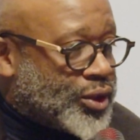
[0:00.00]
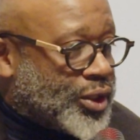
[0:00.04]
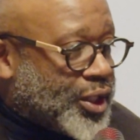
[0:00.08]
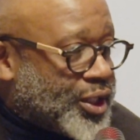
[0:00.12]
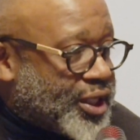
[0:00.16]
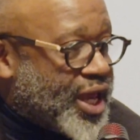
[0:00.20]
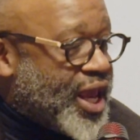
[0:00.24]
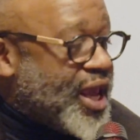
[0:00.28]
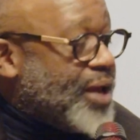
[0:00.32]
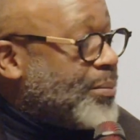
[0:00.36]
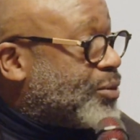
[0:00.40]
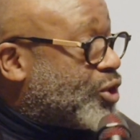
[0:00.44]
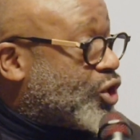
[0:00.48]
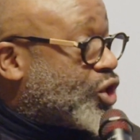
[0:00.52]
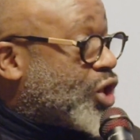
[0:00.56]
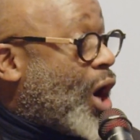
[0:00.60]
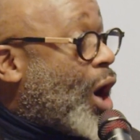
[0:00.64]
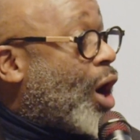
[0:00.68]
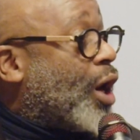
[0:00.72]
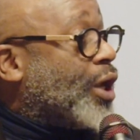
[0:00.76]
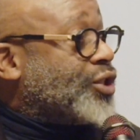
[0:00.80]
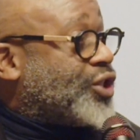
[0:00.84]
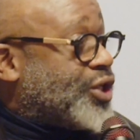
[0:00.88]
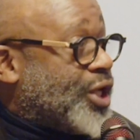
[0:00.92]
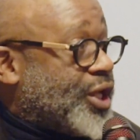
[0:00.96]
keep
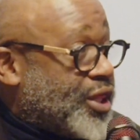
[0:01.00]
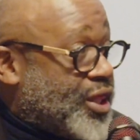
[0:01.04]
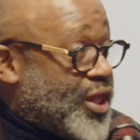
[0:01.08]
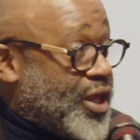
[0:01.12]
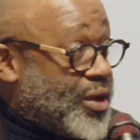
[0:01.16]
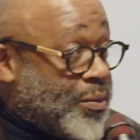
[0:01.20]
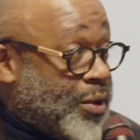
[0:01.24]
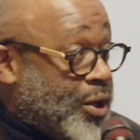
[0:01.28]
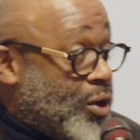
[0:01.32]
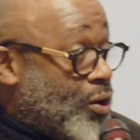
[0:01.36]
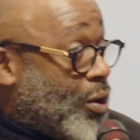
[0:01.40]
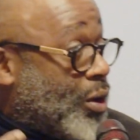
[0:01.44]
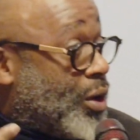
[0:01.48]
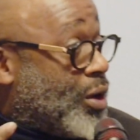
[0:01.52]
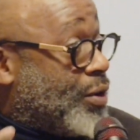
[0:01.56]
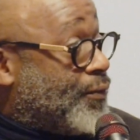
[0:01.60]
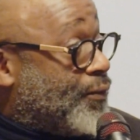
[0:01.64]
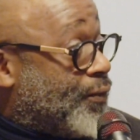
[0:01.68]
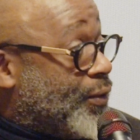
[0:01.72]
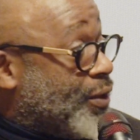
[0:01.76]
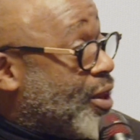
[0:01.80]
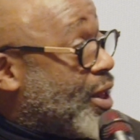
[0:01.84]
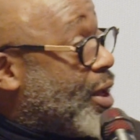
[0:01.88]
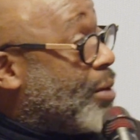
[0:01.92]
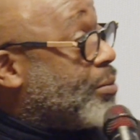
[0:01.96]
charging them in order
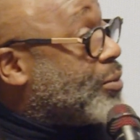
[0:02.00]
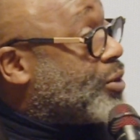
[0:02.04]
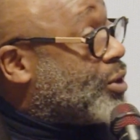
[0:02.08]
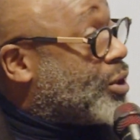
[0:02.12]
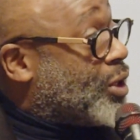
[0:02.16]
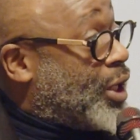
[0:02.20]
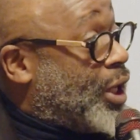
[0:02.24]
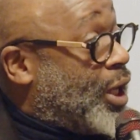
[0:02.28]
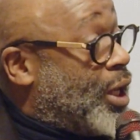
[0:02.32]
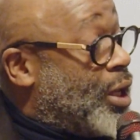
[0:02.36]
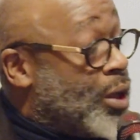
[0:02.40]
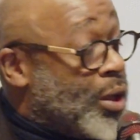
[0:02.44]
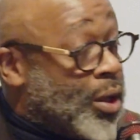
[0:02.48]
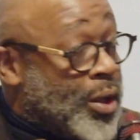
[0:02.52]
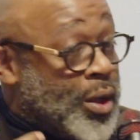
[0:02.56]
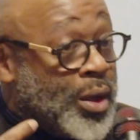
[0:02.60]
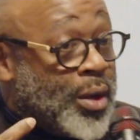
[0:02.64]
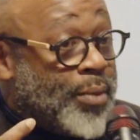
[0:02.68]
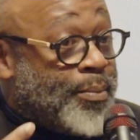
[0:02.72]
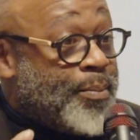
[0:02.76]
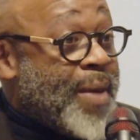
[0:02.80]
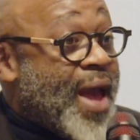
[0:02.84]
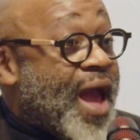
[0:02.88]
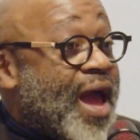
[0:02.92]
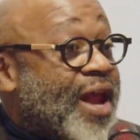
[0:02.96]
for them to
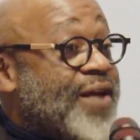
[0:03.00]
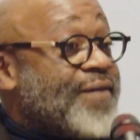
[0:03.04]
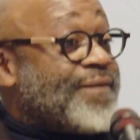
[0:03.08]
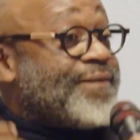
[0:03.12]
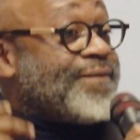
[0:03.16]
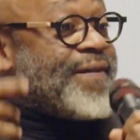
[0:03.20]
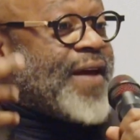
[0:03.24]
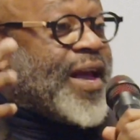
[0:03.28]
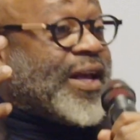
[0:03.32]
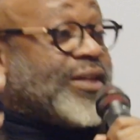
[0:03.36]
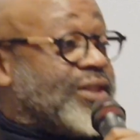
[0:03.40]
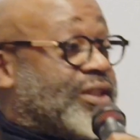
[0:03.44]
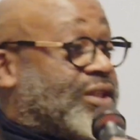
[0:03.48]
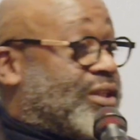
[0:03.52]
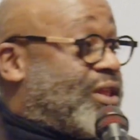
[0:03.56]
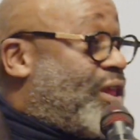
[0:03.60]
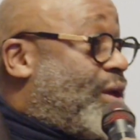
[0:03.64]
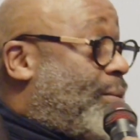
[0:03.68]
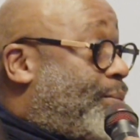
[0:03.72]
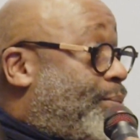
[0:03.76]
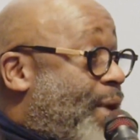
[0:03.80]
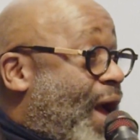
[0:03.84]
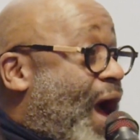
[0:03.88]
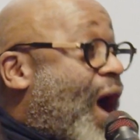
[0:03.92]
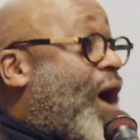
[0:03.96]
manifest
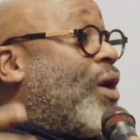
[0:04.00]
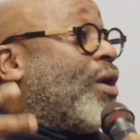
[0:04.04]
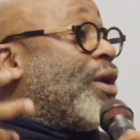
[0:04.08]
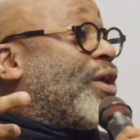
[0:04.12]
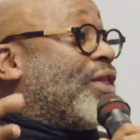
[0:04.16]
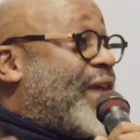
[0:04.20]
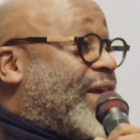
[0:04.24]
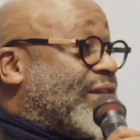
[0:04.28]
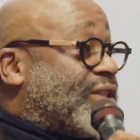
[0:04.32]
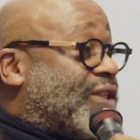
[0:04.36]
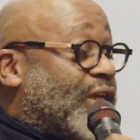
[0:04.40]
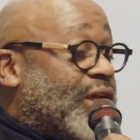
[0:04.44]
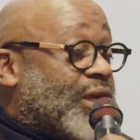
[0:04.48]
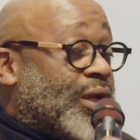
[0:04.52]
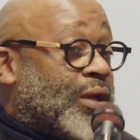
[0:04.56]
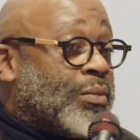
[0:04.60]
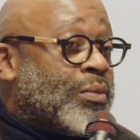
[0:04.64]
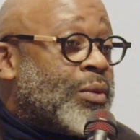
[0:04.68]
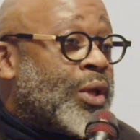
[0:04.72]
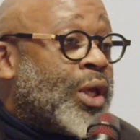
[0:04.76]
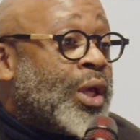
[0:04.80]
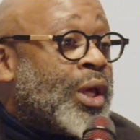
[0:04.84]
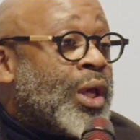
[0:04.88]
the power that's in them.